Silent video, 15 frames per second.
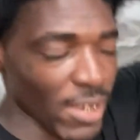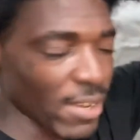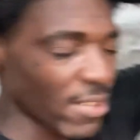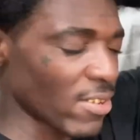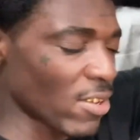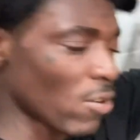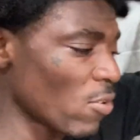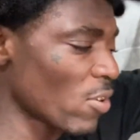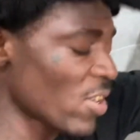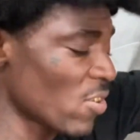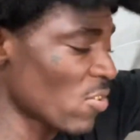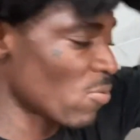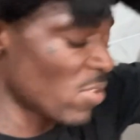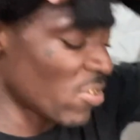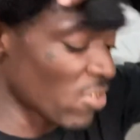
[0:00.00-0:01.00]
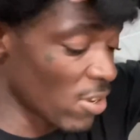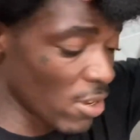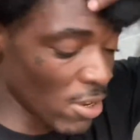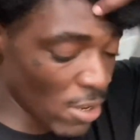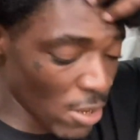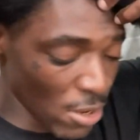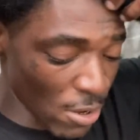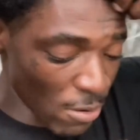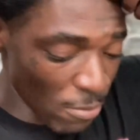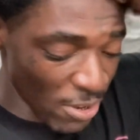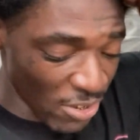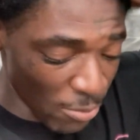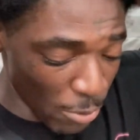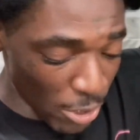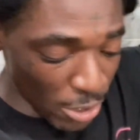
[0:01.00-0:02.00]
Because his old kill switch
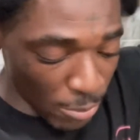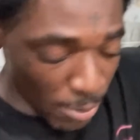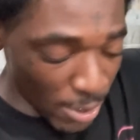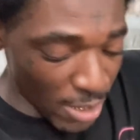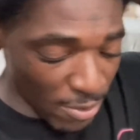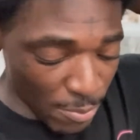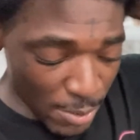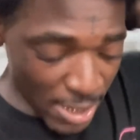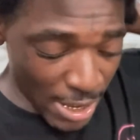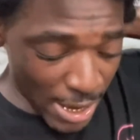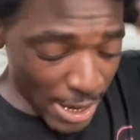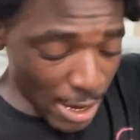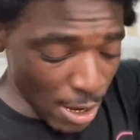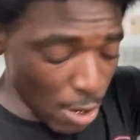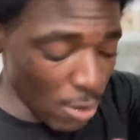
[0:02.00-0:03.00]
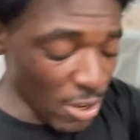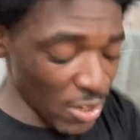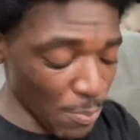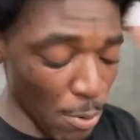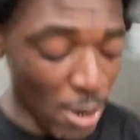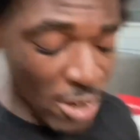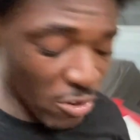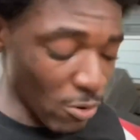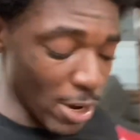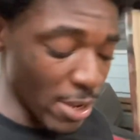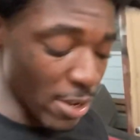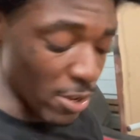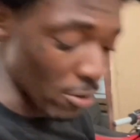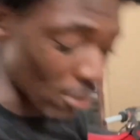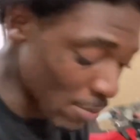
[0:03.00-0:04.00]
wasn't working or whatever. But yeah, I got all his parts right here. You know